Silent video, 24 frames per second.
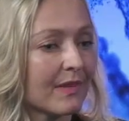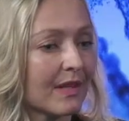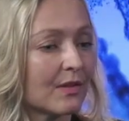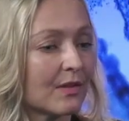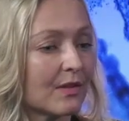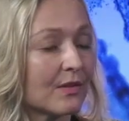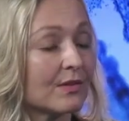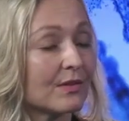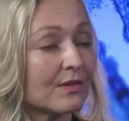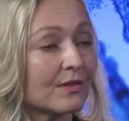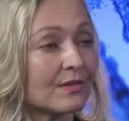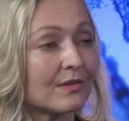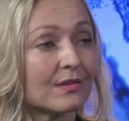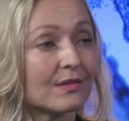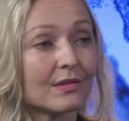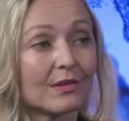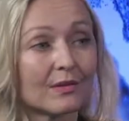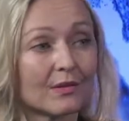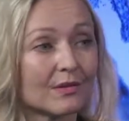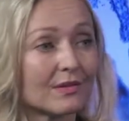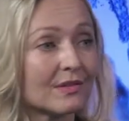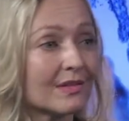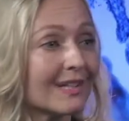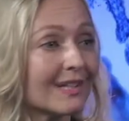you just
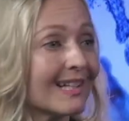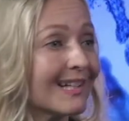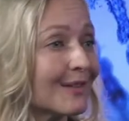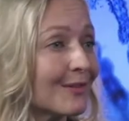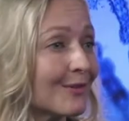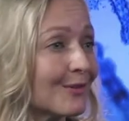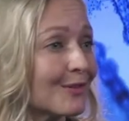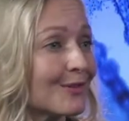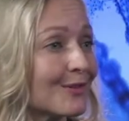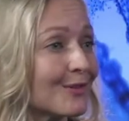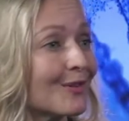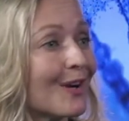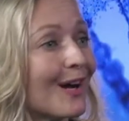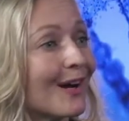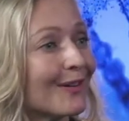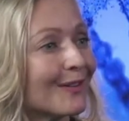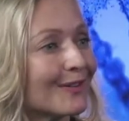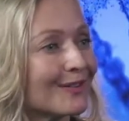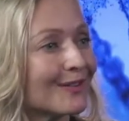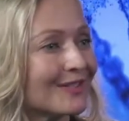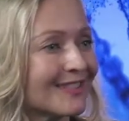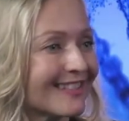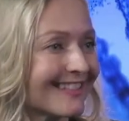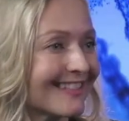launched clinical trials.